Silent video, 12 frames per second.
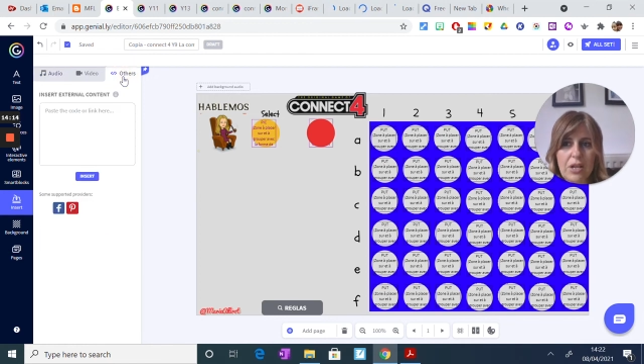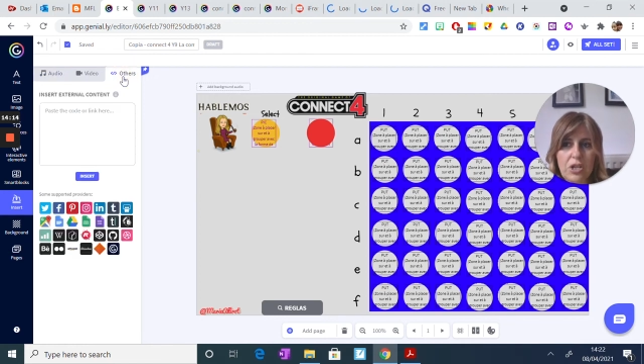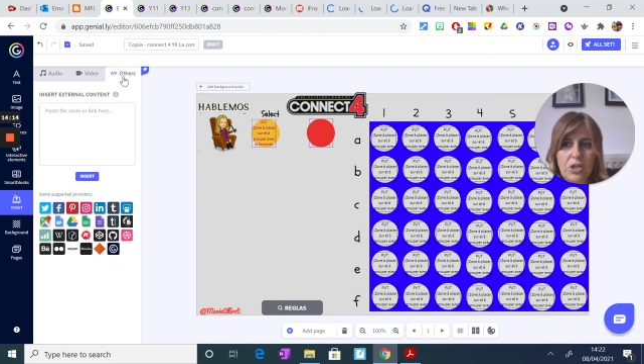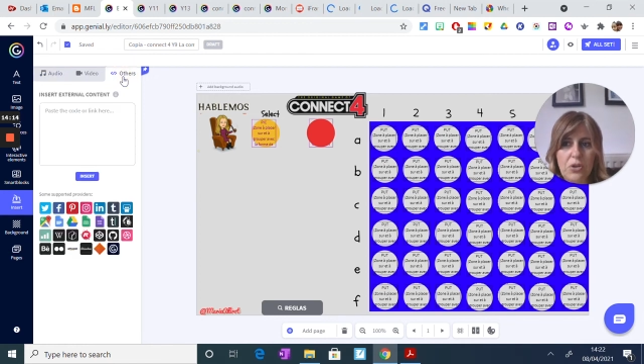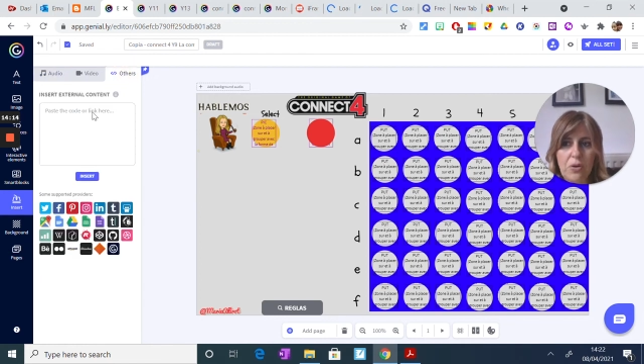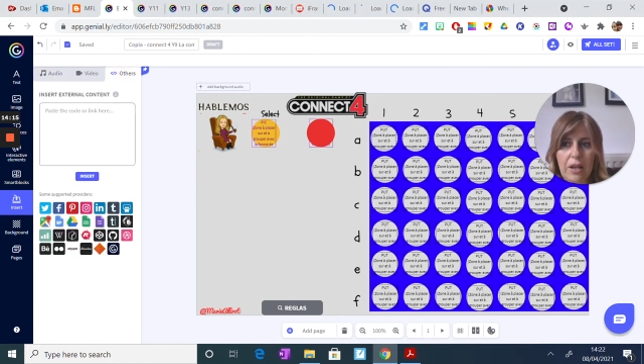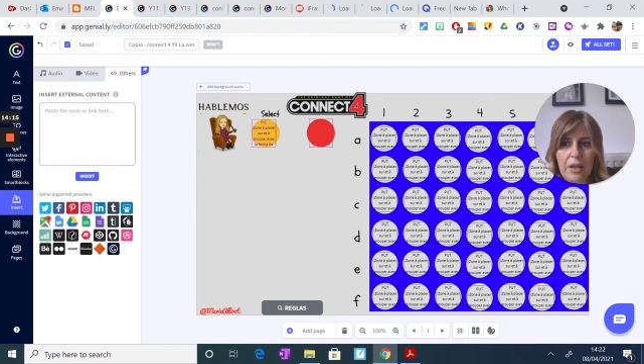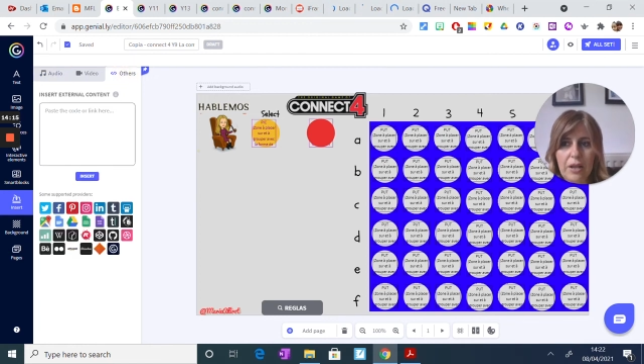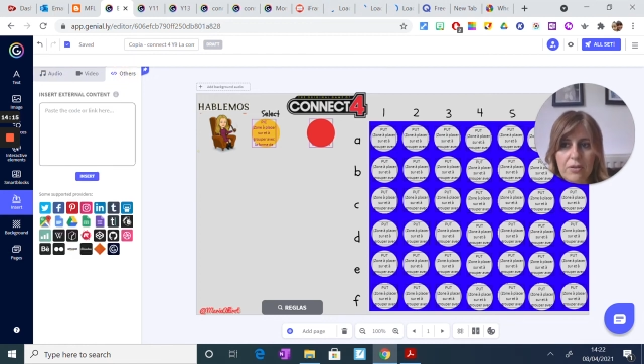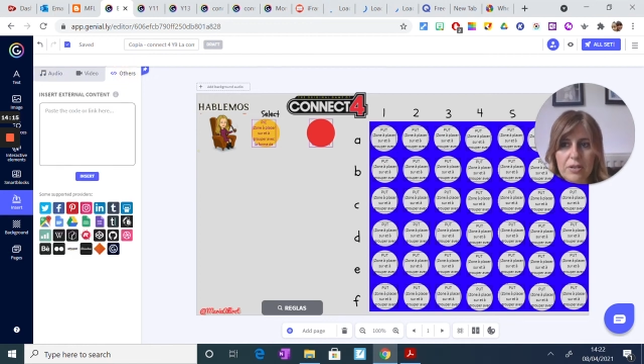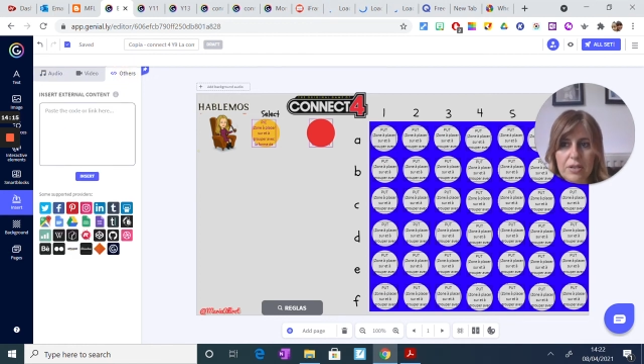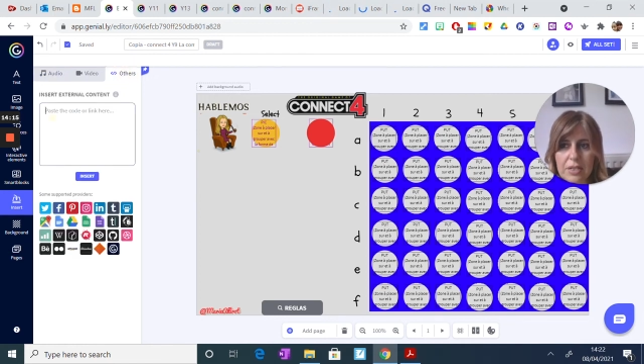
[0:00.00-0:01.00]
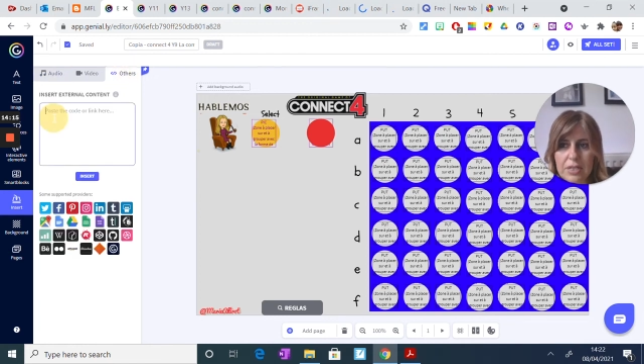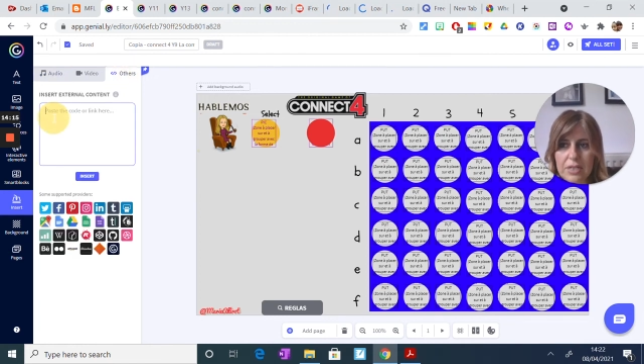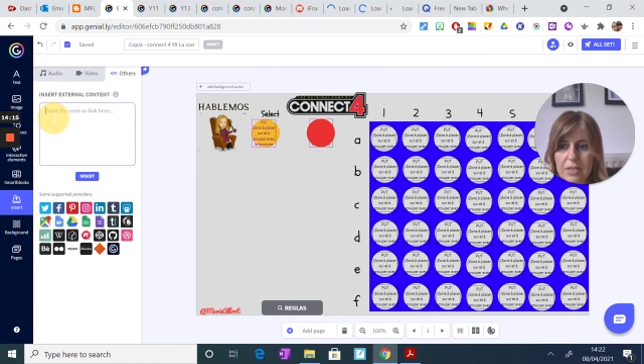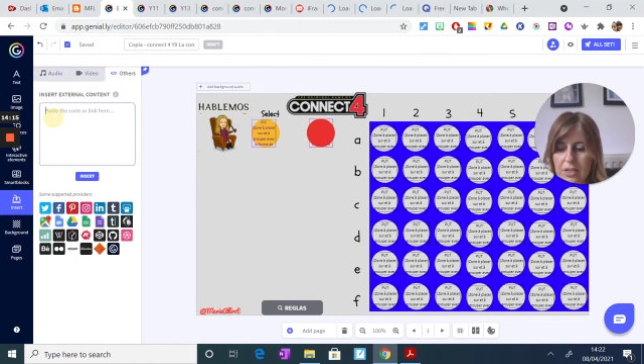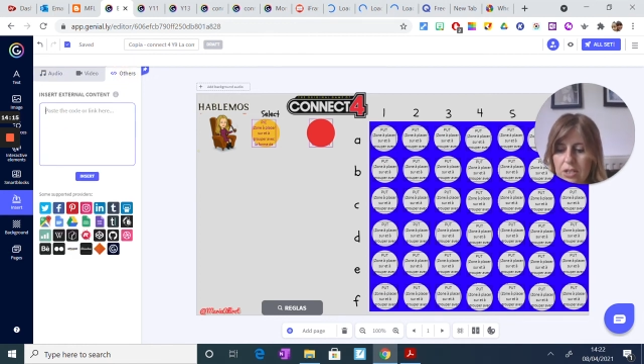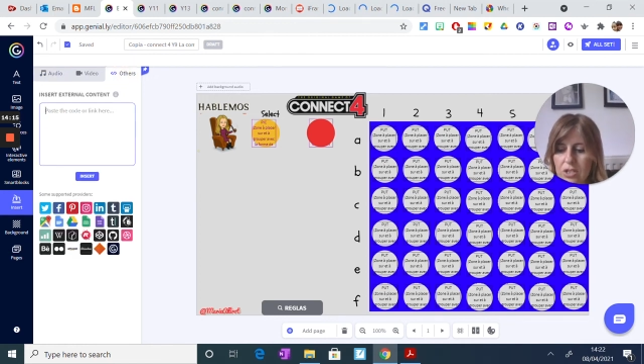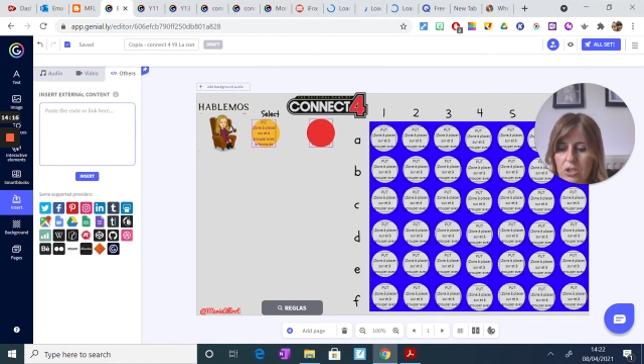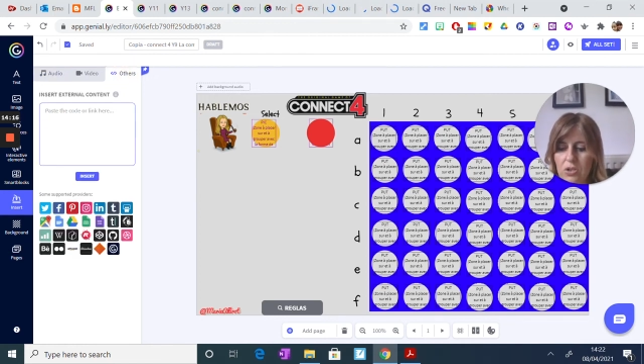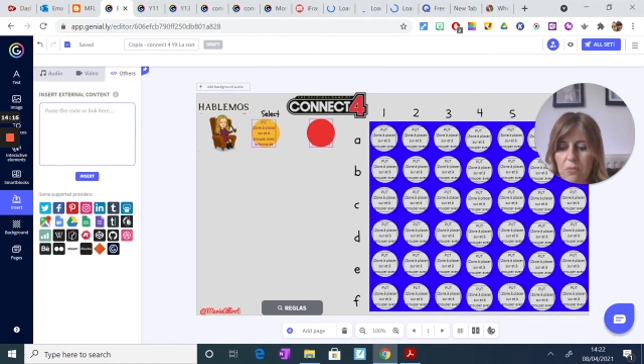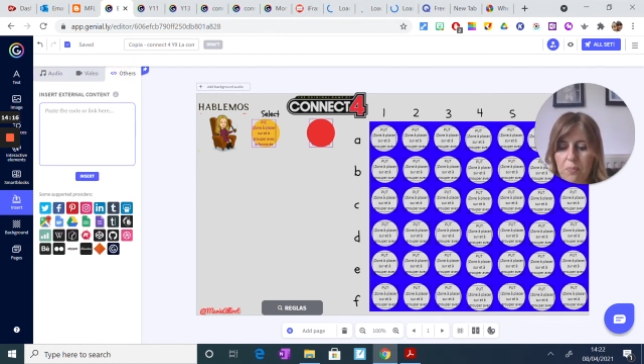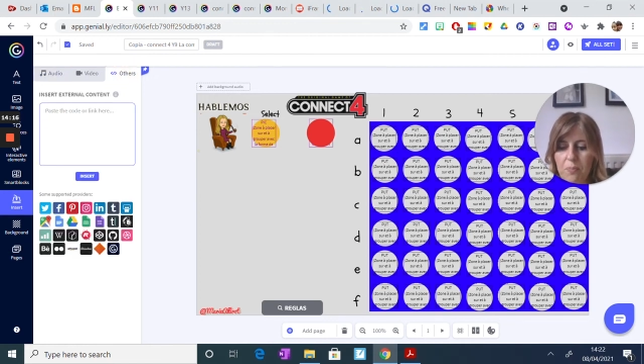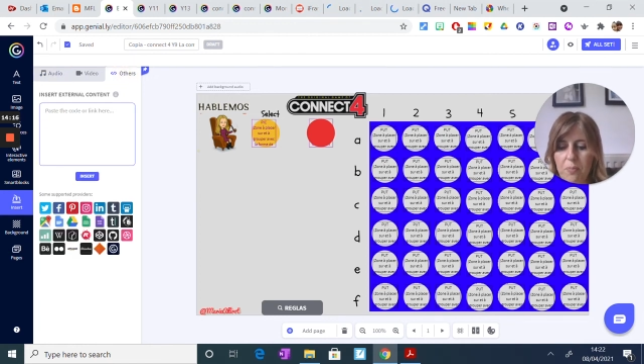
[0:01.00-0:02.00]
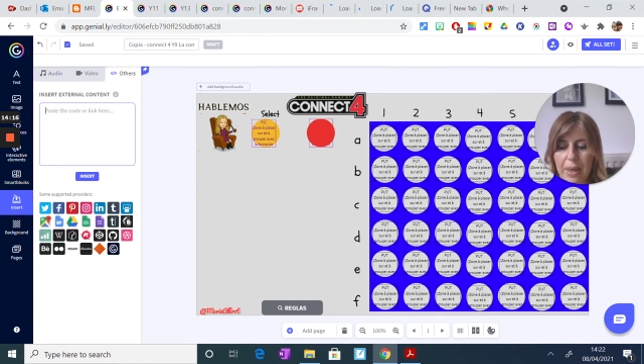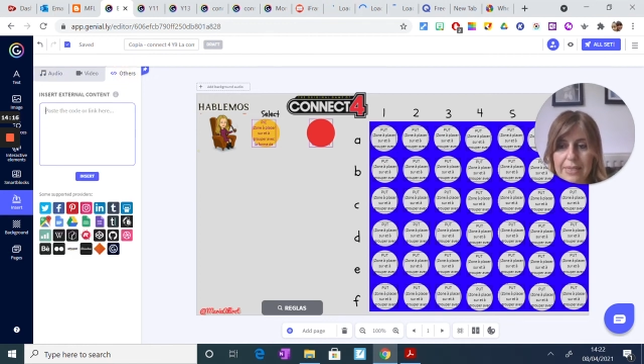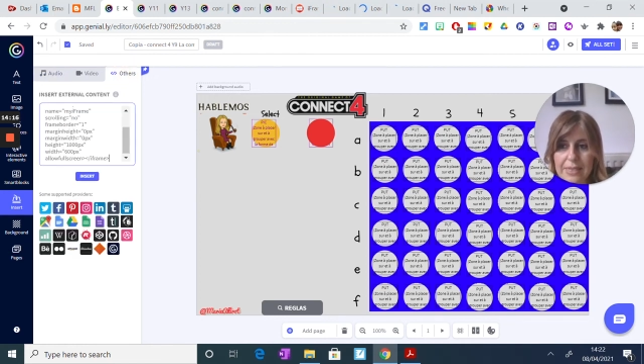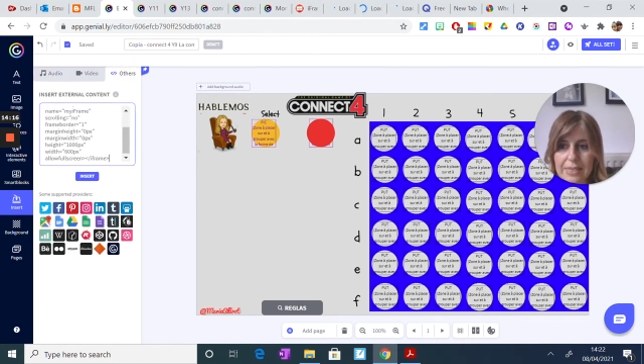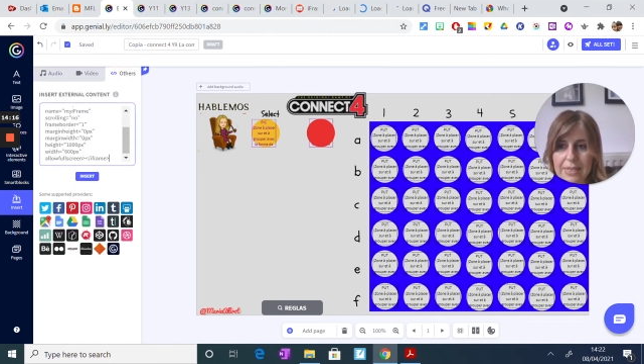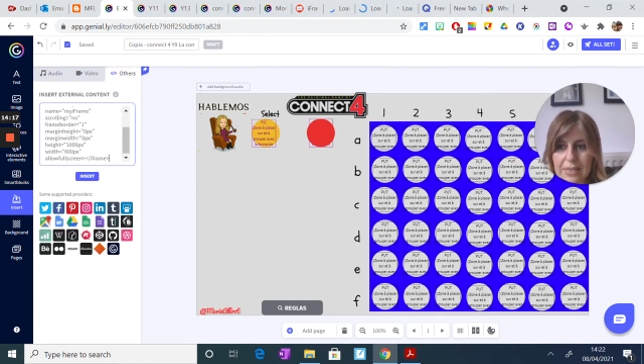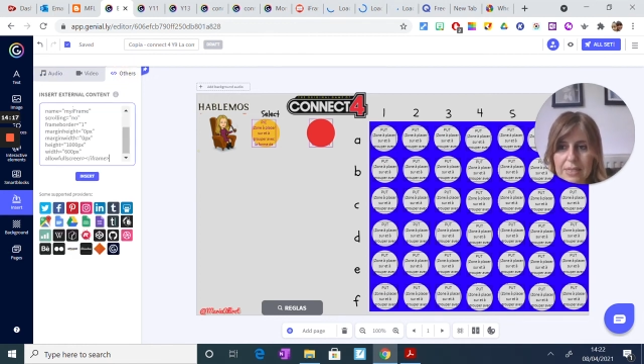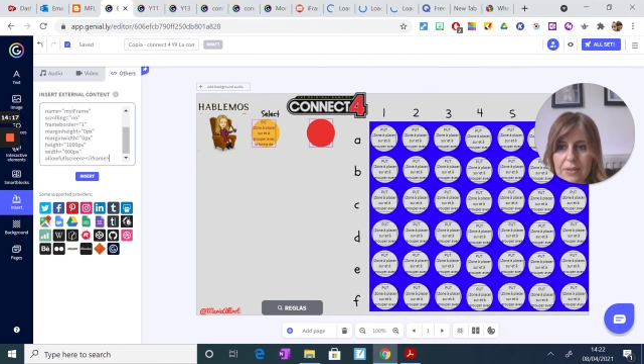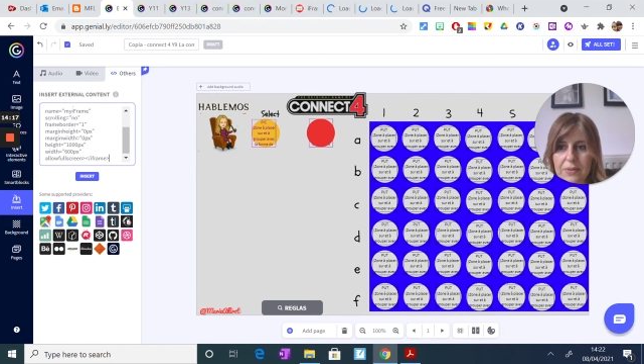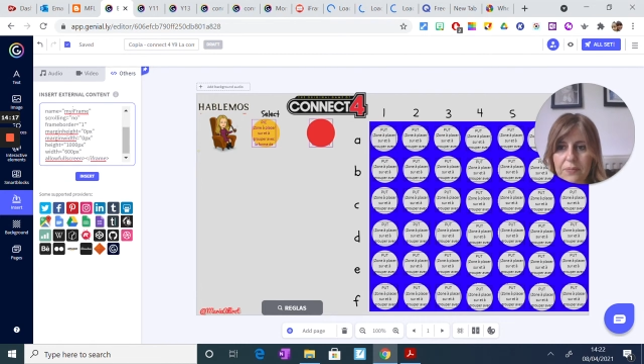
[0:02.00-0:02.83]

You click on it, you paste it,